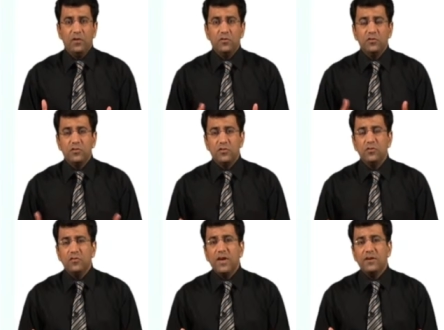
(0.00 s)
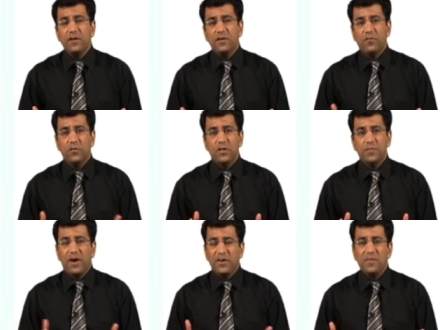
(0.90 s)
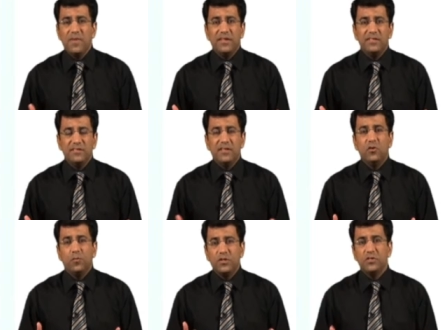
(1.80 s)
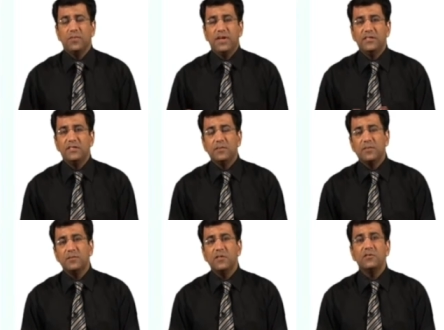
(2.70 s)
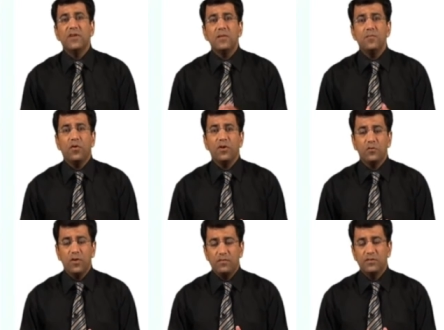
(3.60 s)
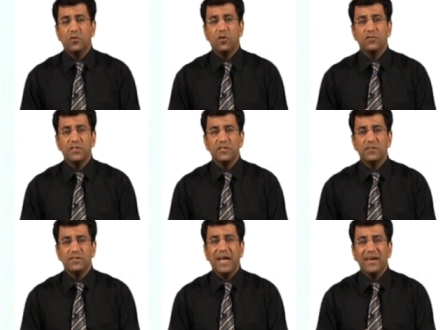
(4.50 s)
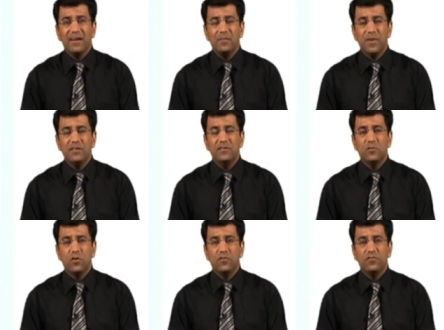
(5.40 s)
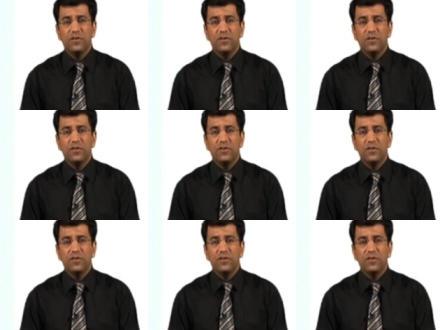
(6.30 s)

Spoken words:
You know that for the marketing managers and the operation managers, sometimes it is very important to have a sort of this diagram and this sort